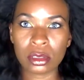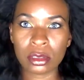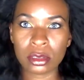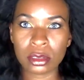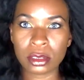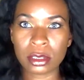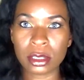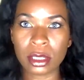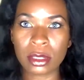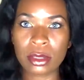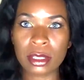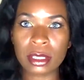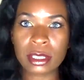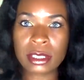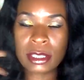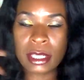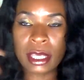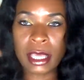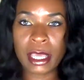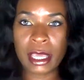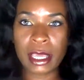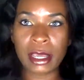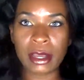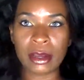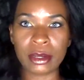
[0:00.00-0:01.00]
So this
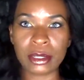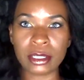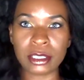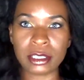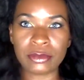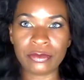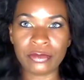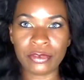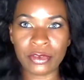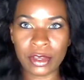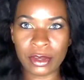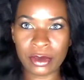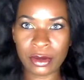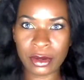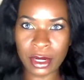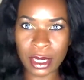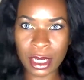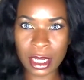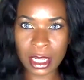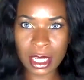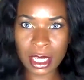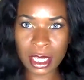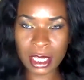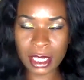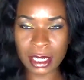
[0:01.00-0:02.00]
hair is
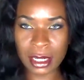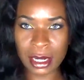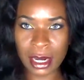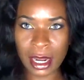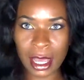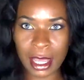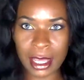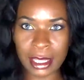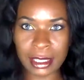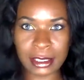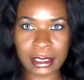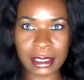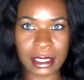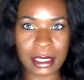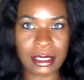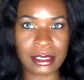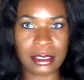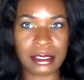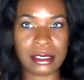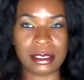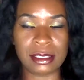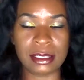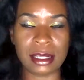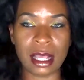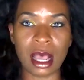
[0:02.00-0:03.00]
very nice and
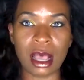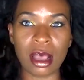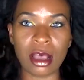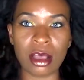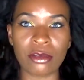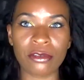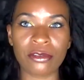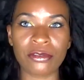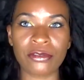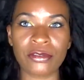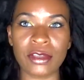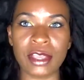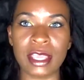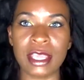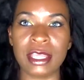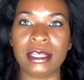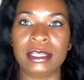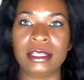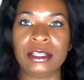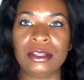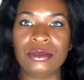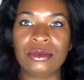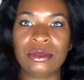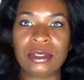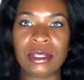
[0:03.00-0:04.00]
soft. It
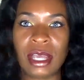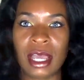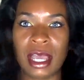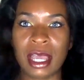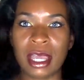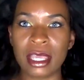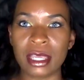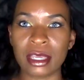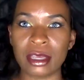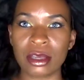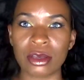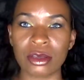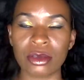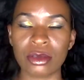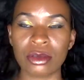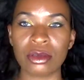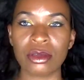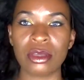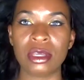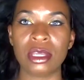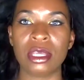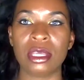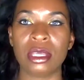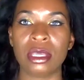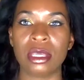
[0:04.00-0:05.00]
do tangle
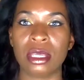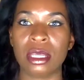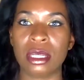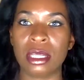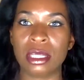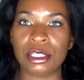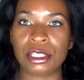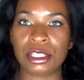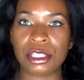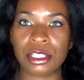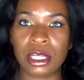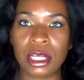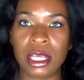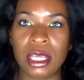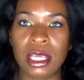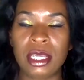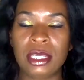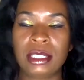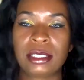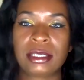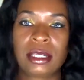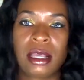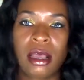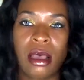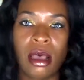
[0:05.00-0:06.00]
and it
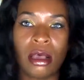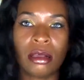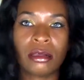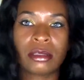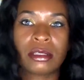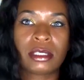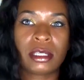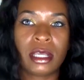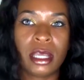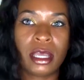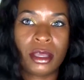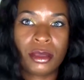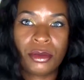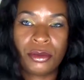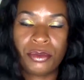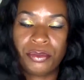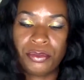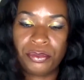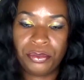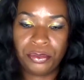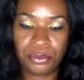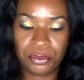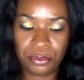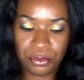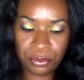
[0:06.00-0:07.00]
sheds also.
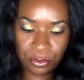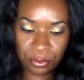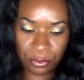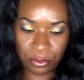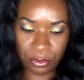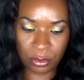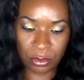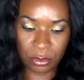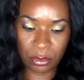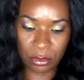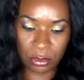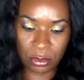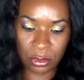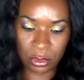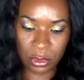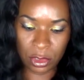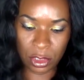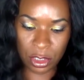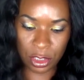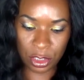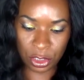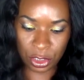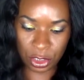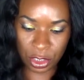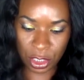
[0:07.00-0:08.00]

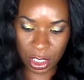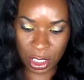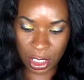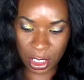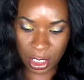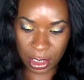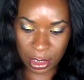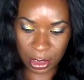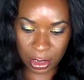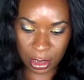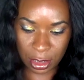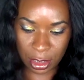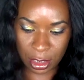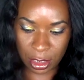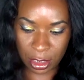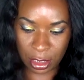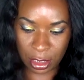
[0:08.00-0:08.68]
It sheds